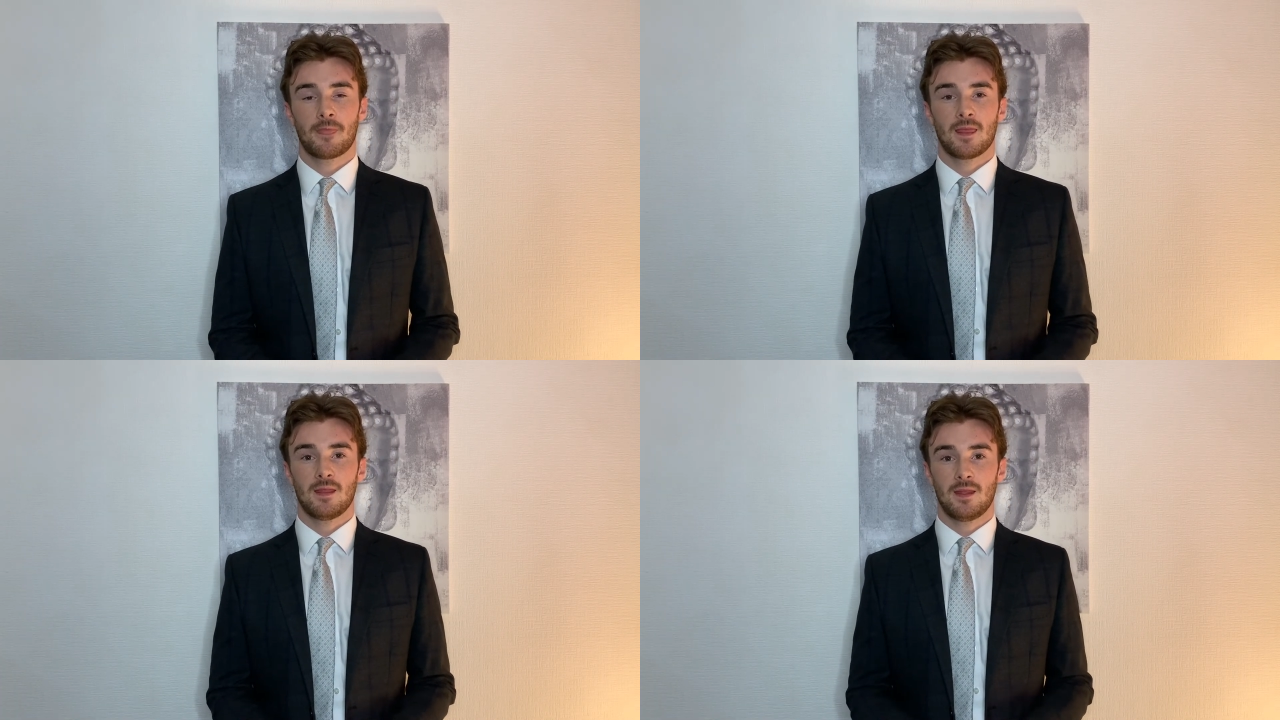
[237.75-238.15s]

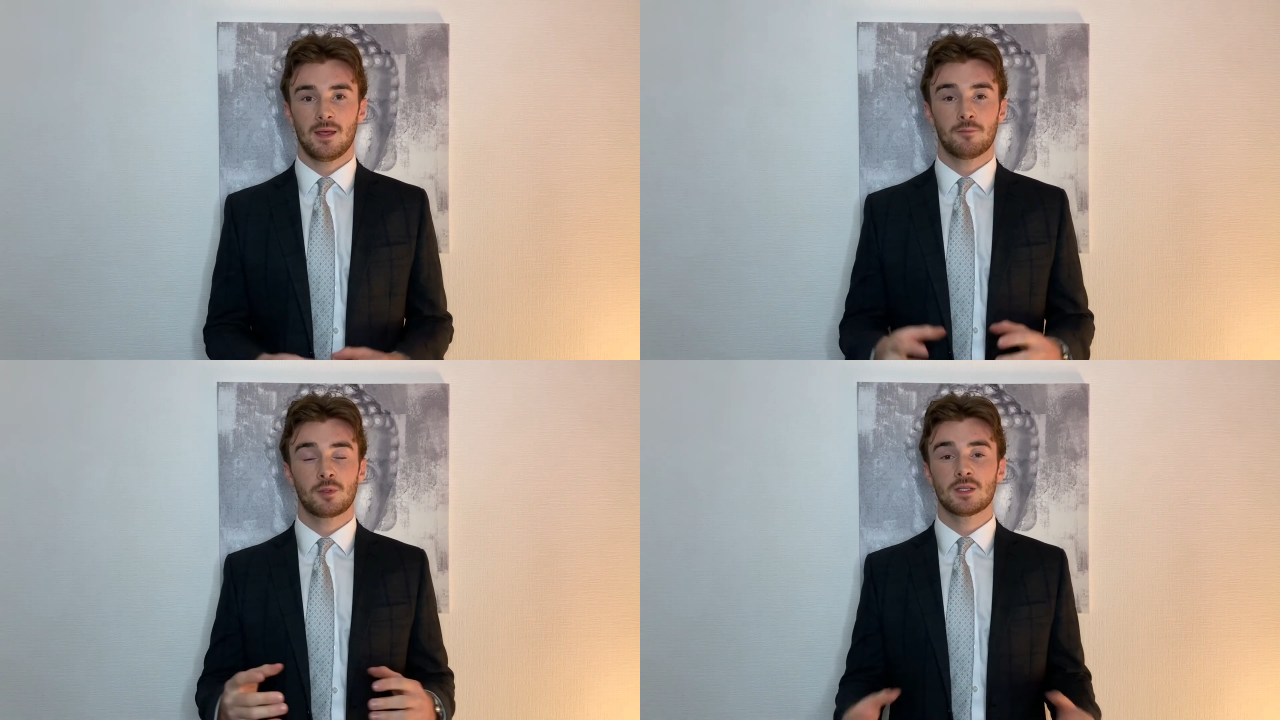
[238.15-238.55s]
then
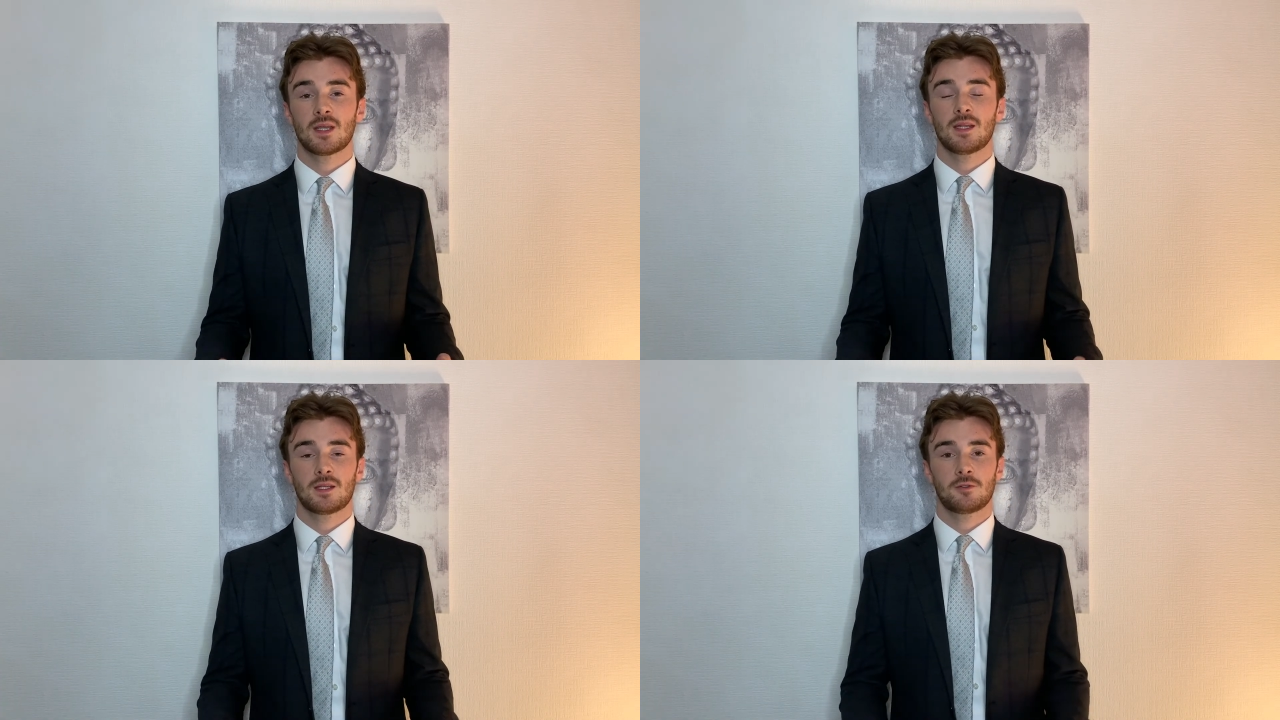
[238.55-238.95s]
please get in
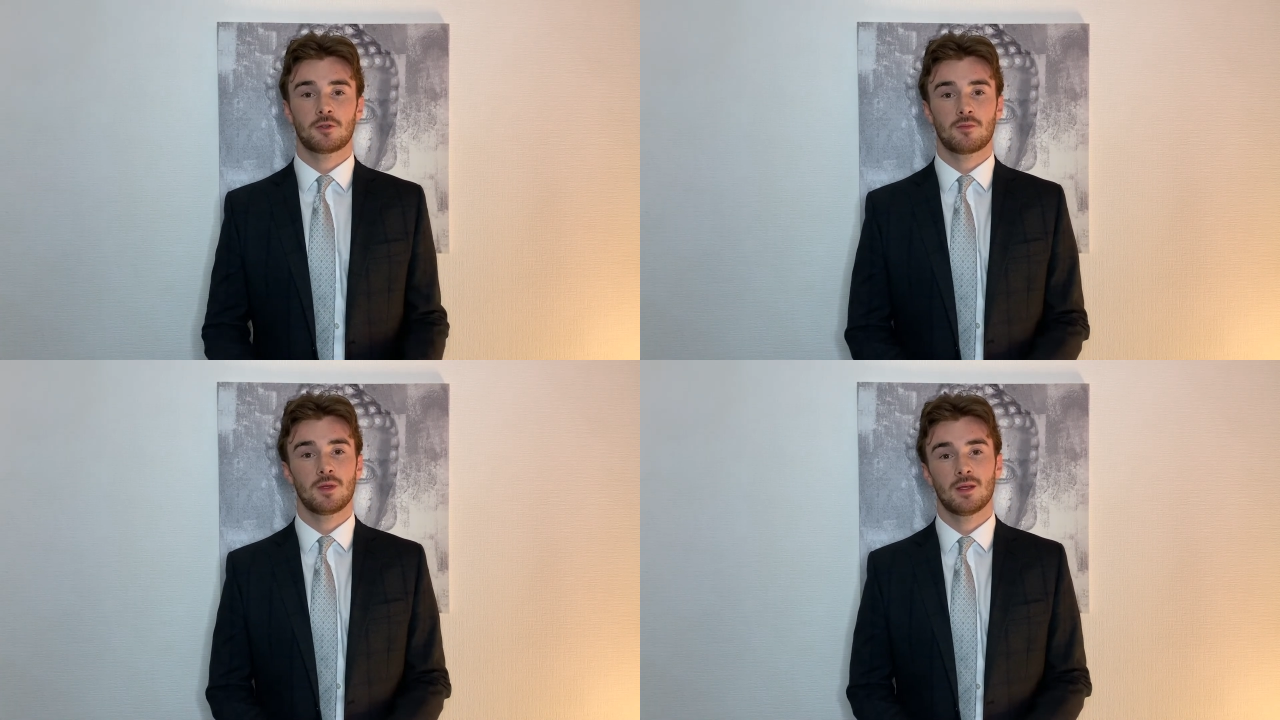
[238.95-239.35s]
touch with
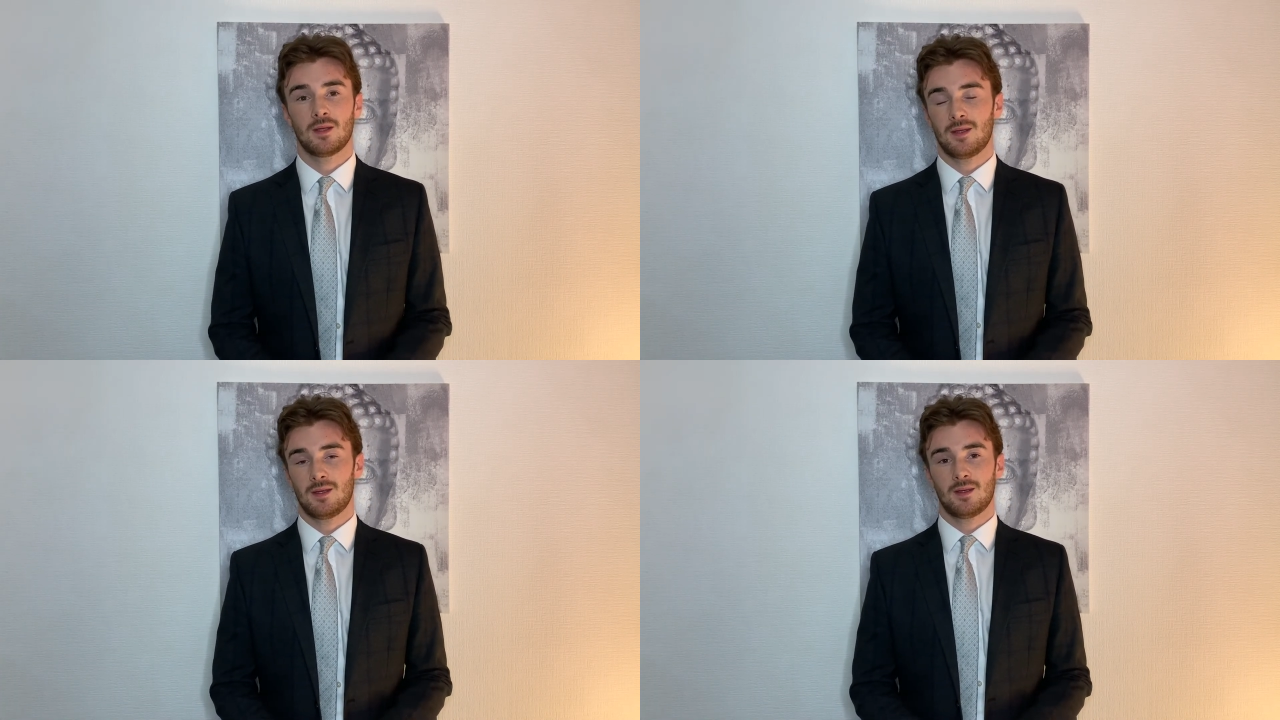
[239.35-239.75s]
me.
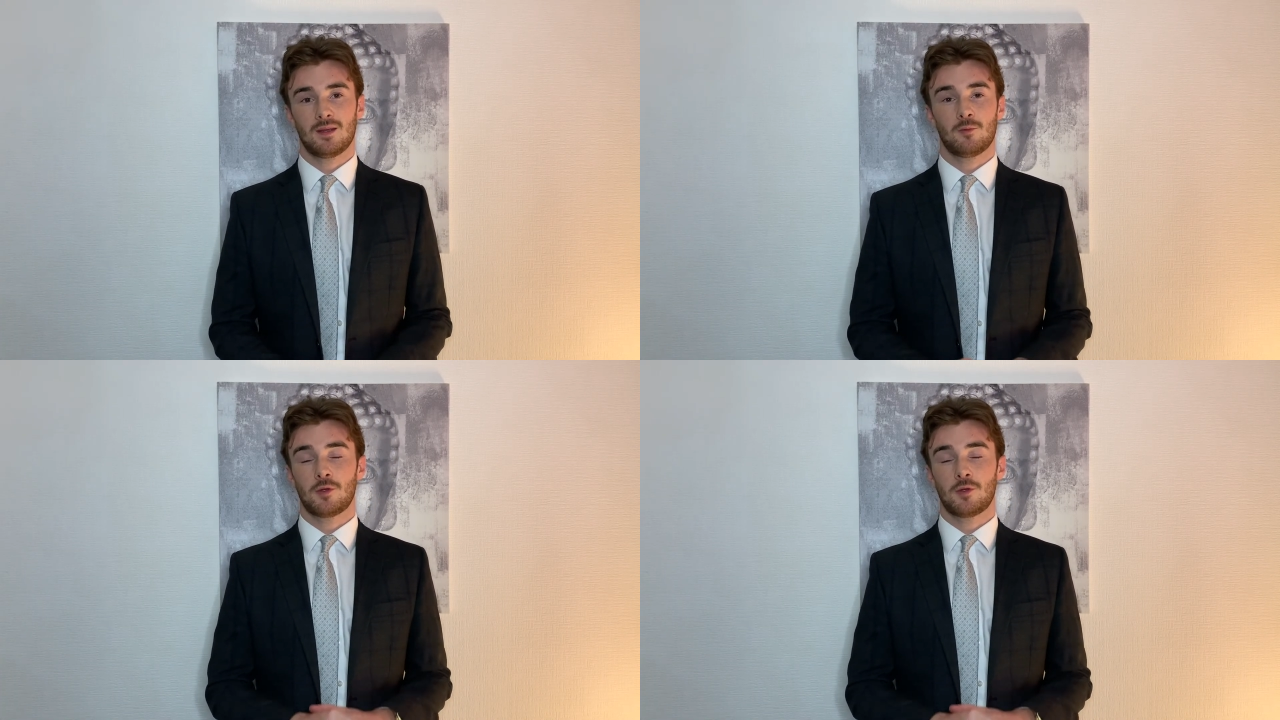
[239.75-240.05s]
We